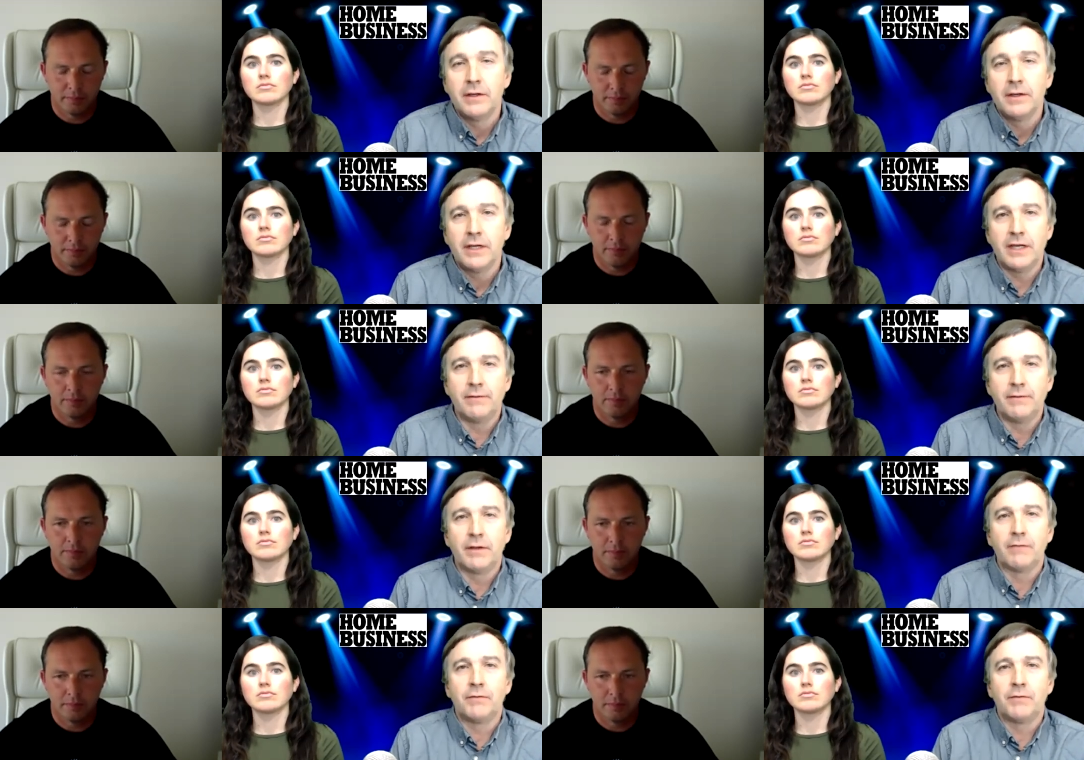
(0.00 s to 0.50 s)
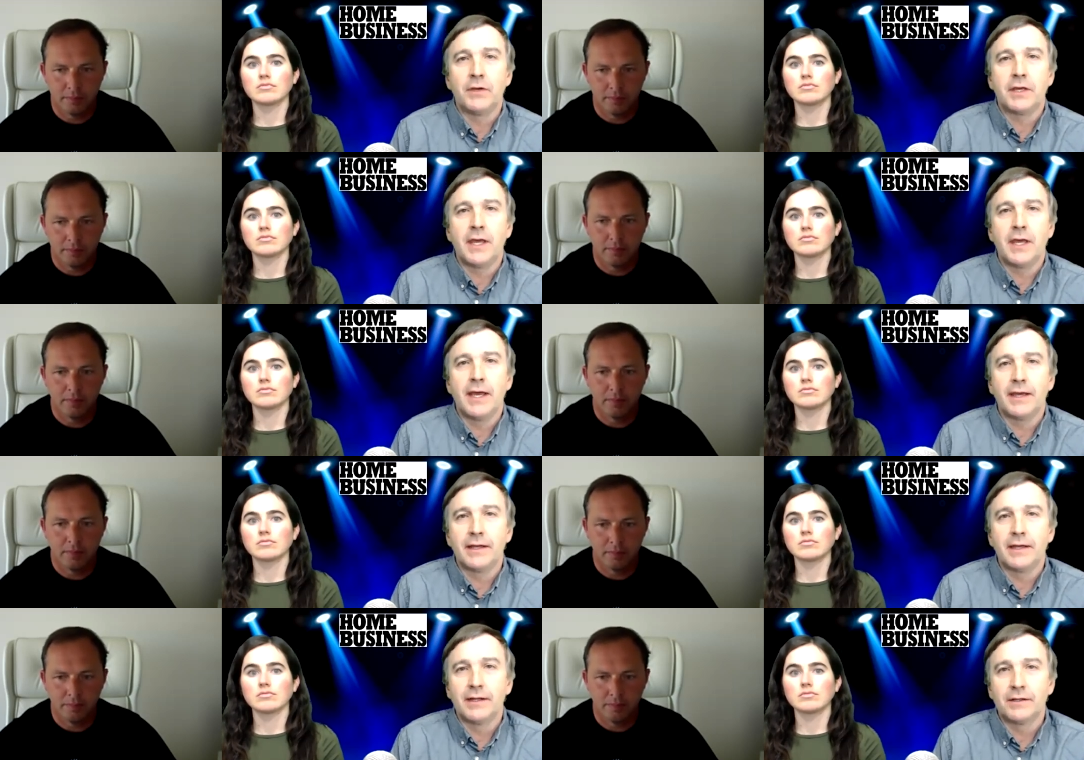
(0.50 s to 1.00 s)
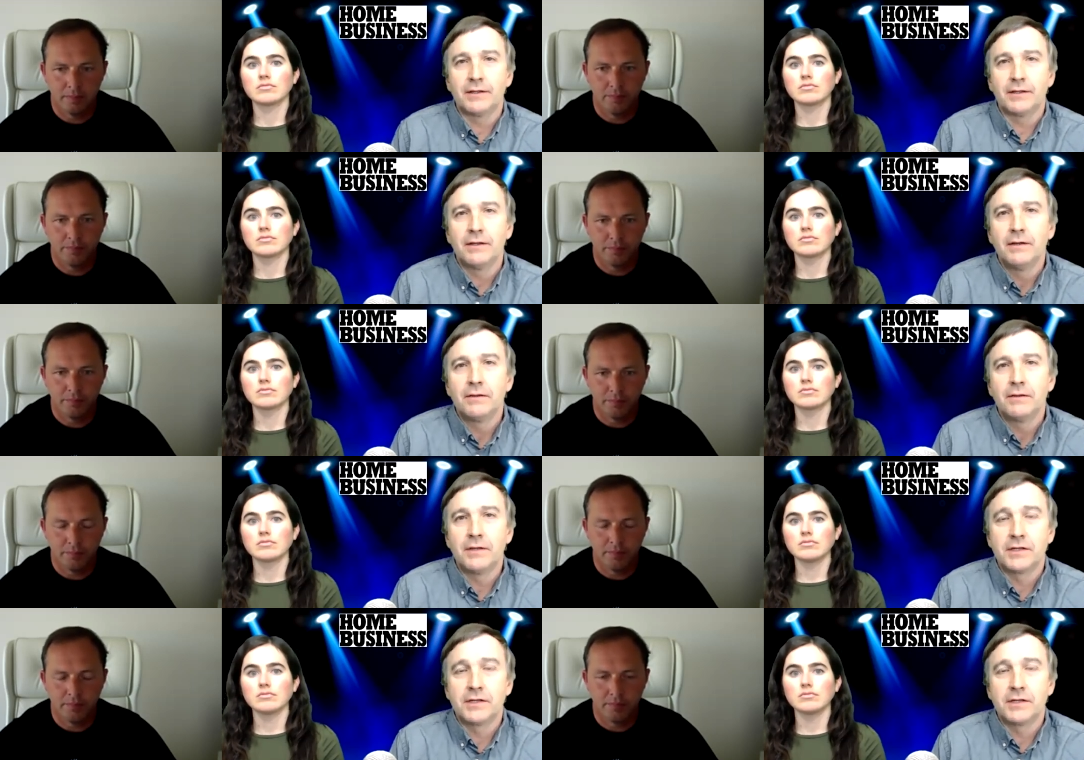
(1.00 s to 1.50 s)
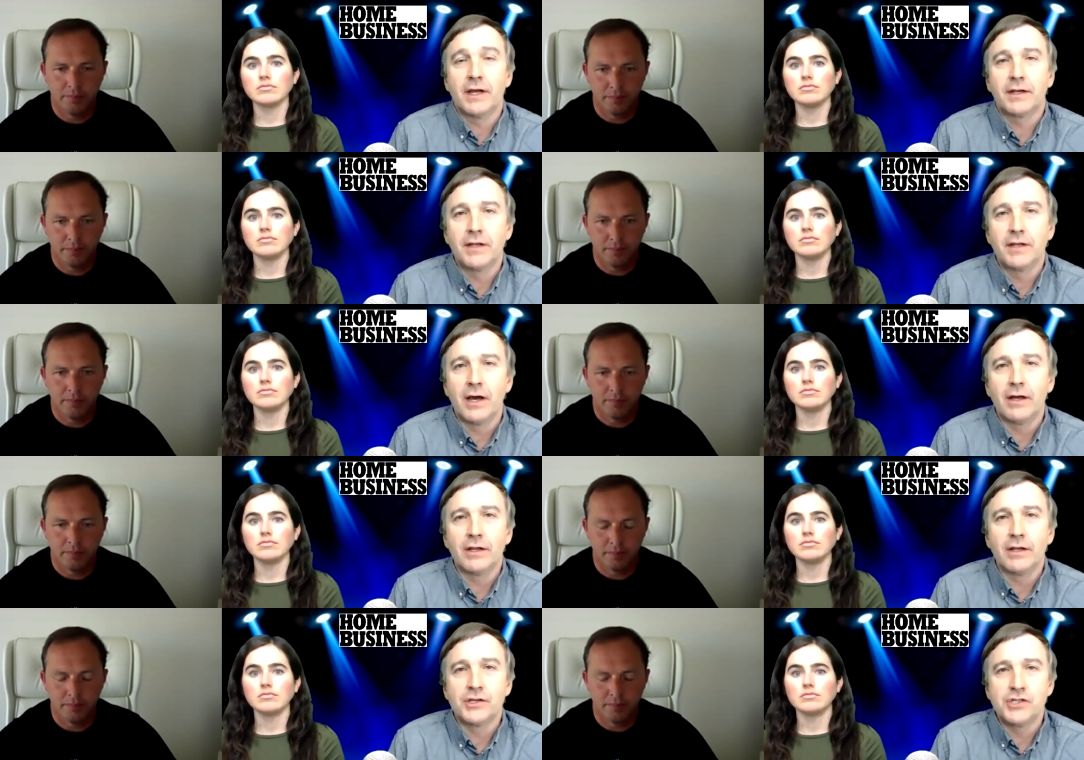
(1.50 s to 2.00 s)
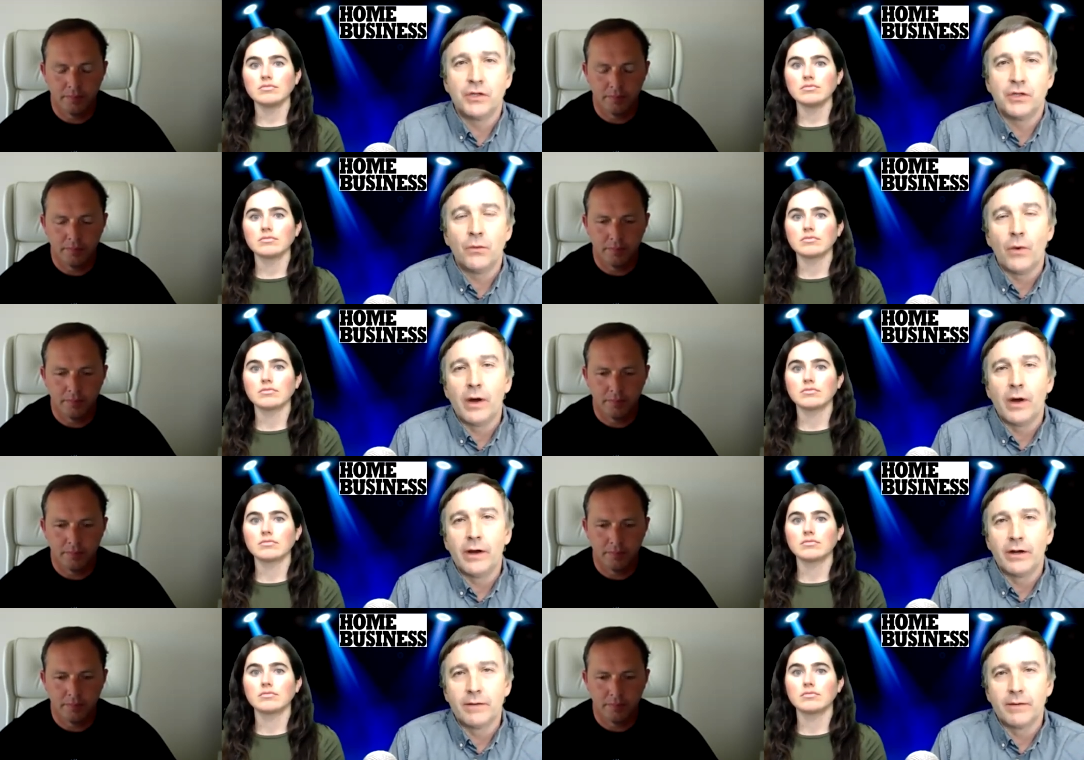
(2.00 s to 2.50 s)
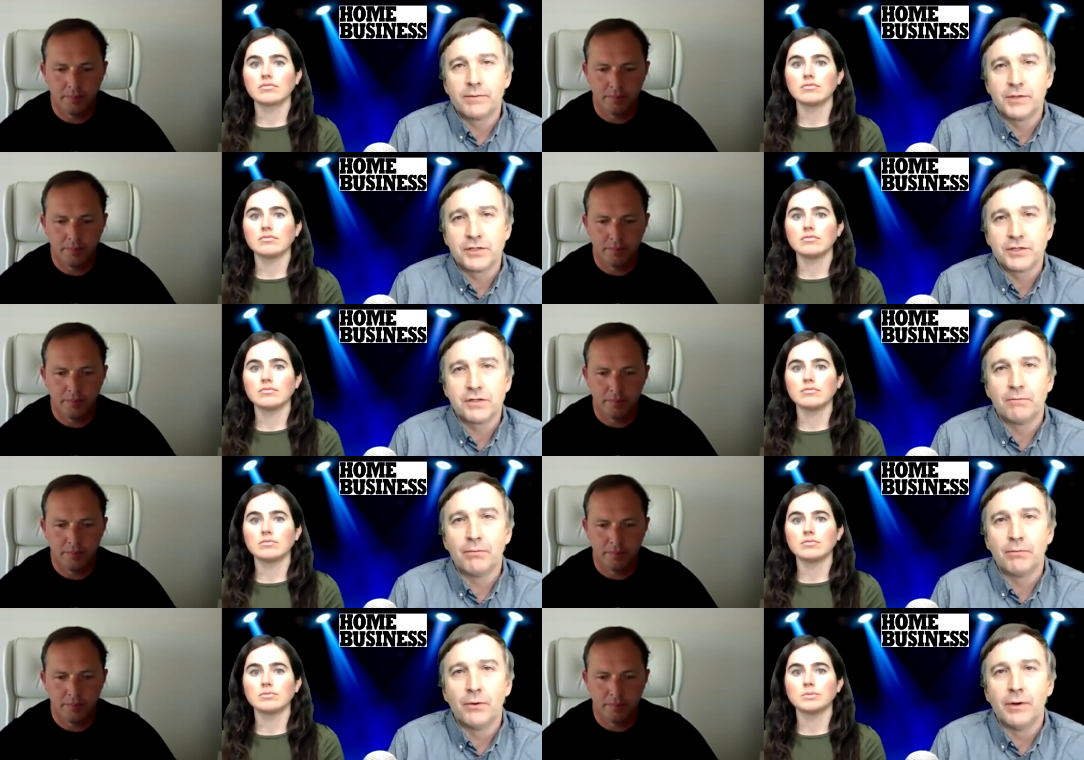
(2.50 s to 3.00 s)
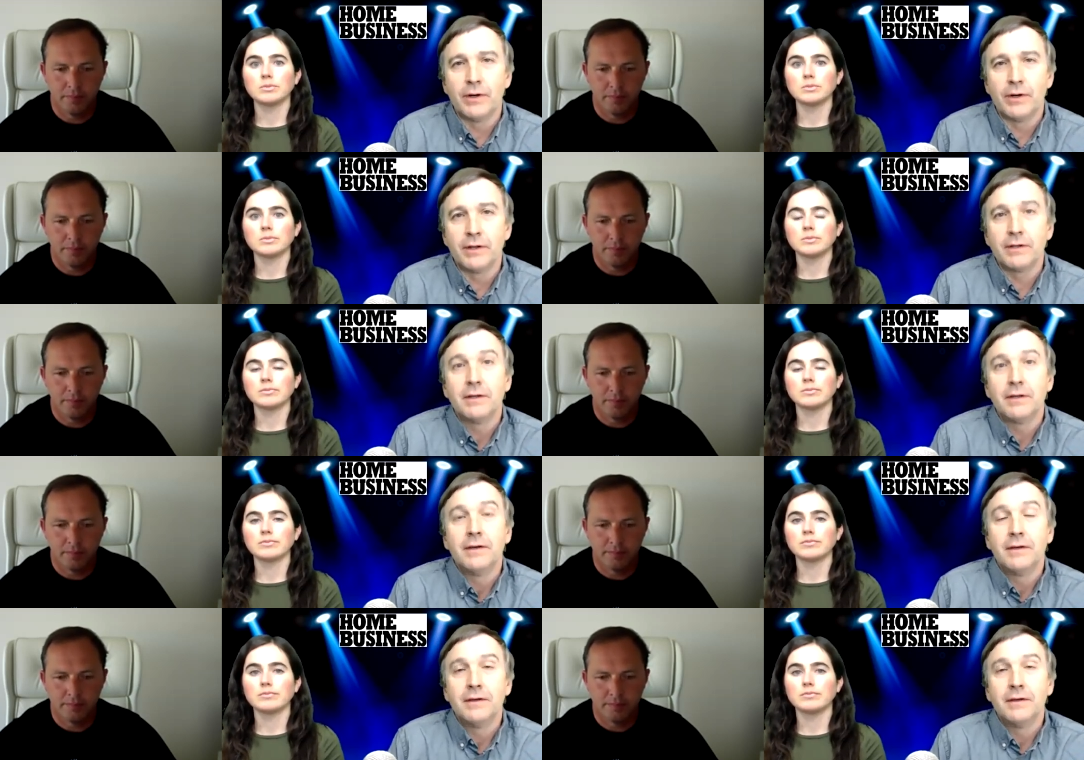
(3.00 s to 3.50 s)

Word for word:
Speaker 1: Even if you can get the technology wired up to support it,